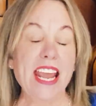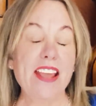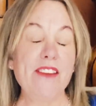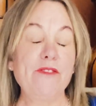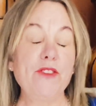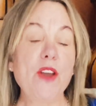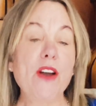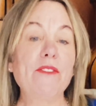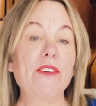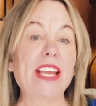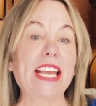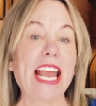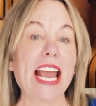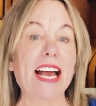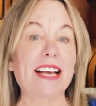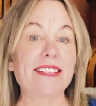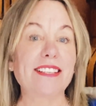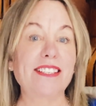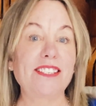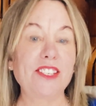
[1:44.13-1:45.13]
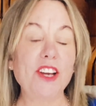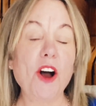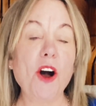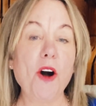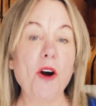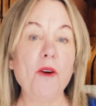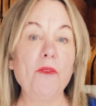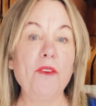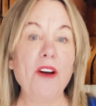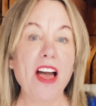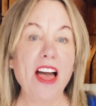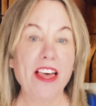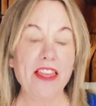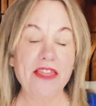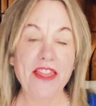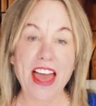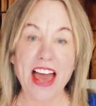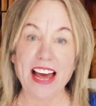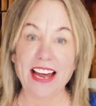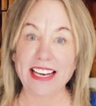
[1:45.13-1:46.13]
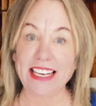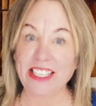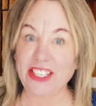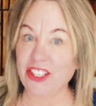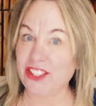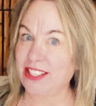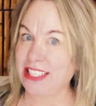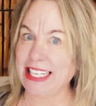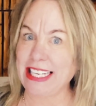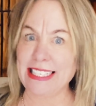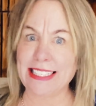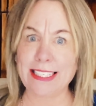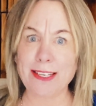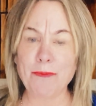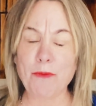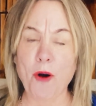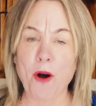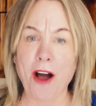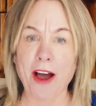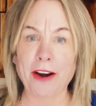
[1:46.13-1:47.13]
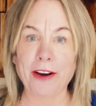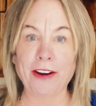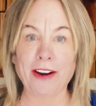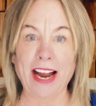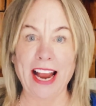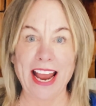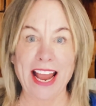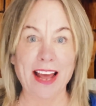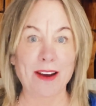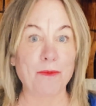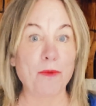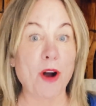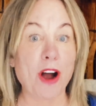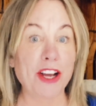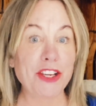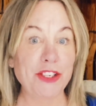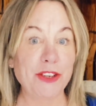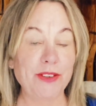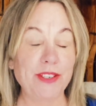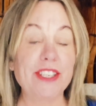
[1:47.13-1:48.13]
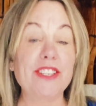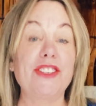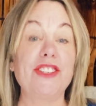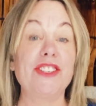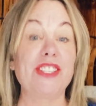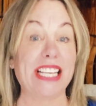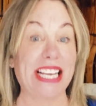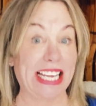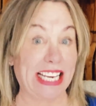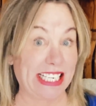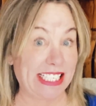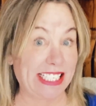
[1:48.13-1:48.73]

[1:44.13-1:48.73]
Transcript: If you have a gas stove, then just heat some water and wash your dishes in a